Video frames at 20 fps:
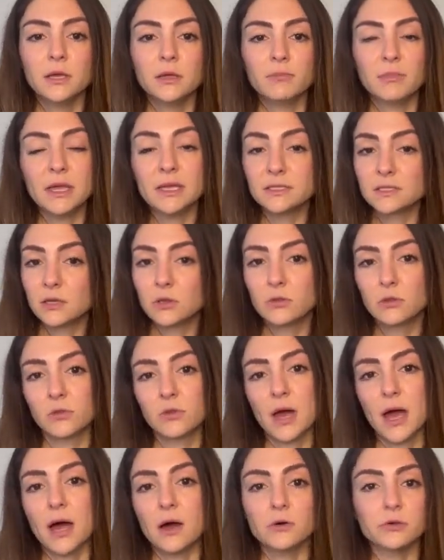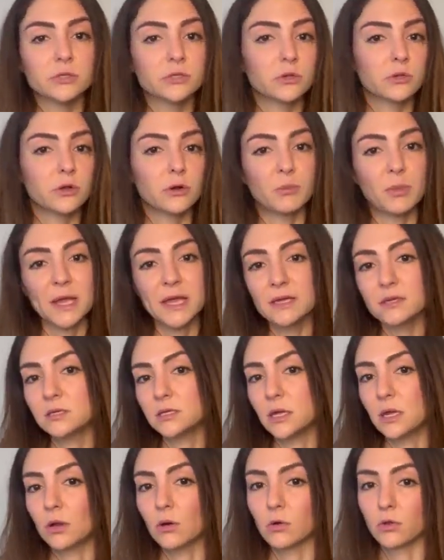pacing through the house, or they're
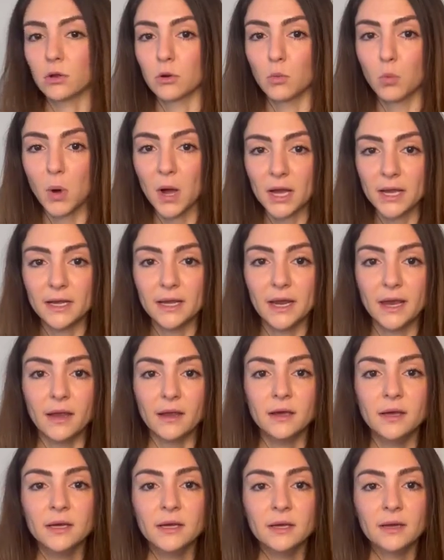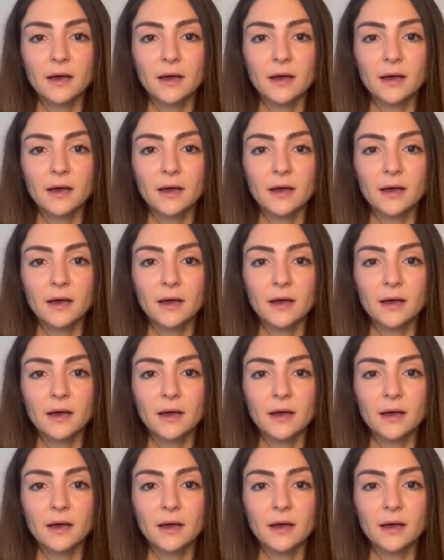panting or they're whining,